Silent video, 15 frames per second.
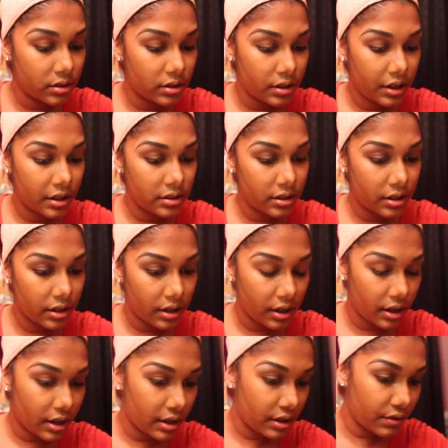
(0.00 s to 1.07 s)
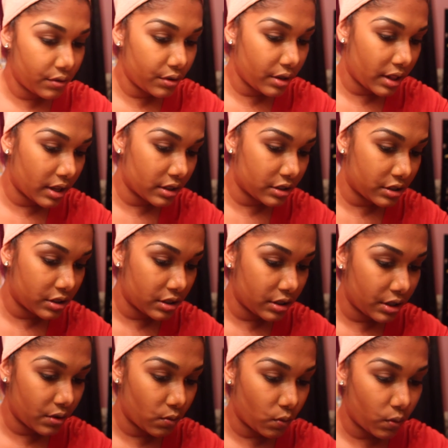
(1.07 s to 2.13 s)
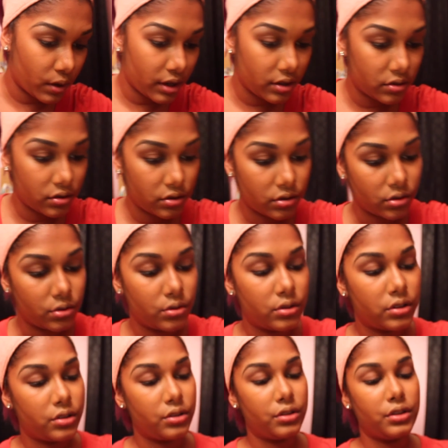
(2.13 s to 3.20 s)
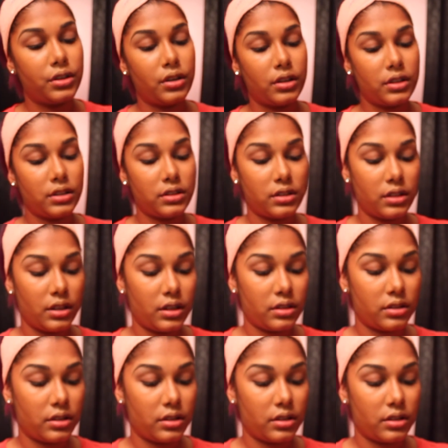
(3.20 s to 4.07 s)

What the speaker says: And here's the thing. I never actually went to school and learned all these things.